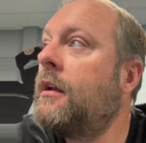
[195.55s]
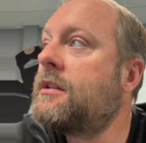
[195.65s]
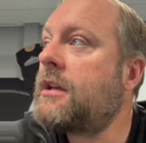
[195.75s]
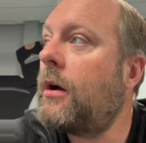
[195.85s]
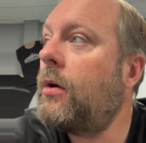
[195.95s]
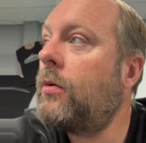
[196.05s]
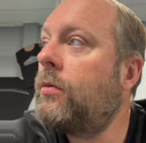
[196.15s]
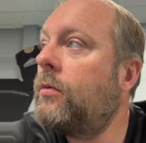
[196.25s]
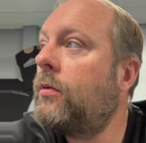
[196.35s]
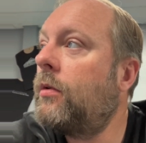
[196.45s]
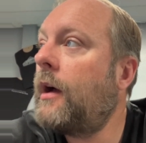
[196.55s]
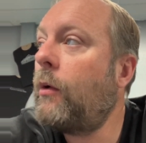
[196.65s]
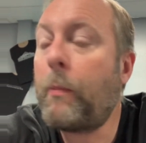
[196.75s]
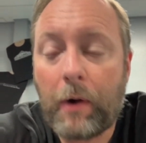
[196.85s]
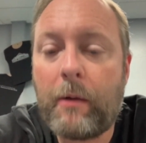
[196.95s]
So I
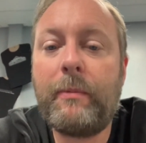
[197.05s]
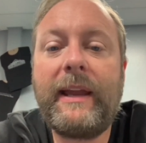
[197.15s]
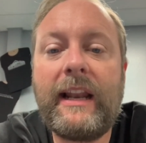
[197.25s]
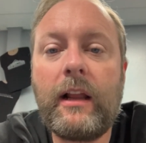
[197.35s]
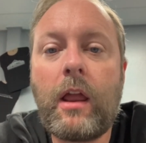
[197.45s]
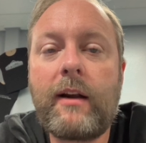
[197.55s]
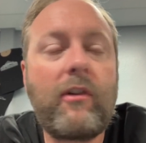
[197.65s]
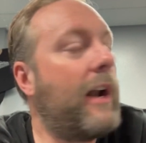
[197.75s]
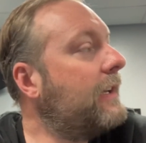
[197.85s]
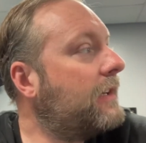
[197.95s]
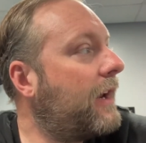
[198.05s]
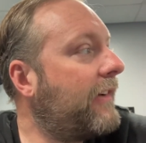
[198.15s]
will probably be getting a lot of writing done.